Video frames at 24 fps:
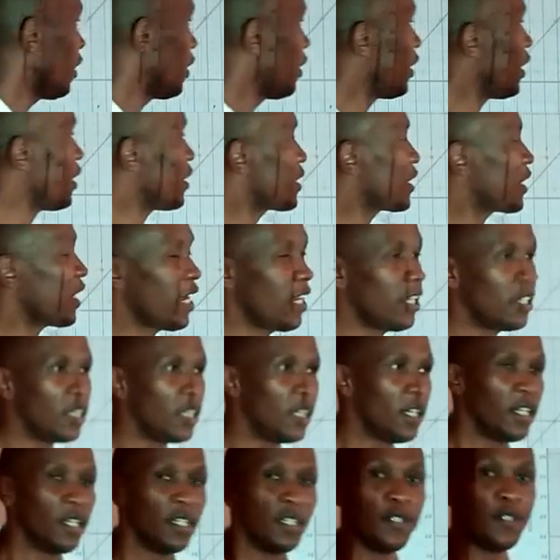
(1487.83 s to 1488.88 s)
The
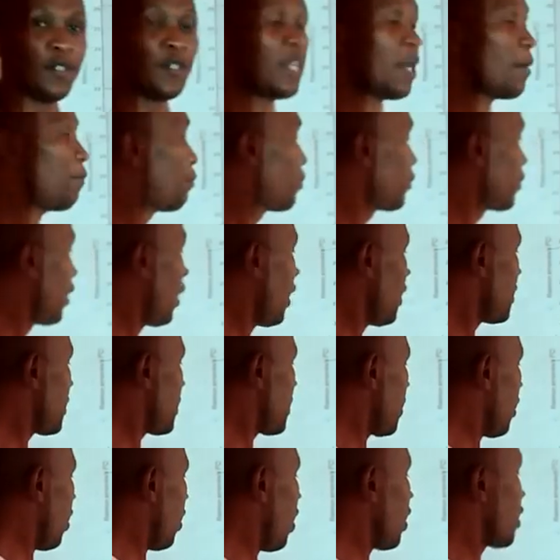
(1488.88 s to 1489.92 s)
scale. Do the
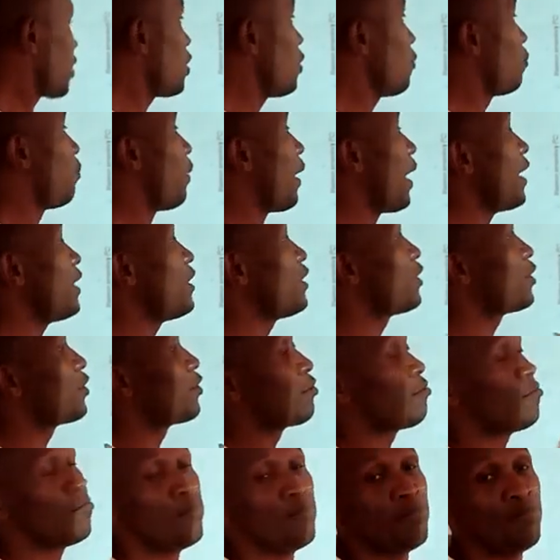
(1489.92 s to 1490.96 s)
plots occupy
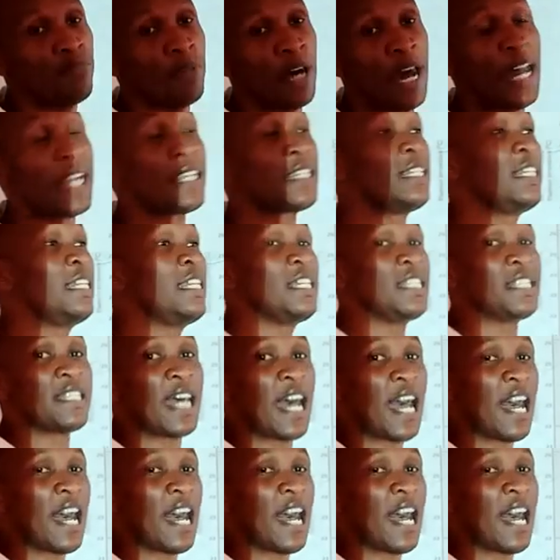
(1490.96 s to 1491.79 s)
at least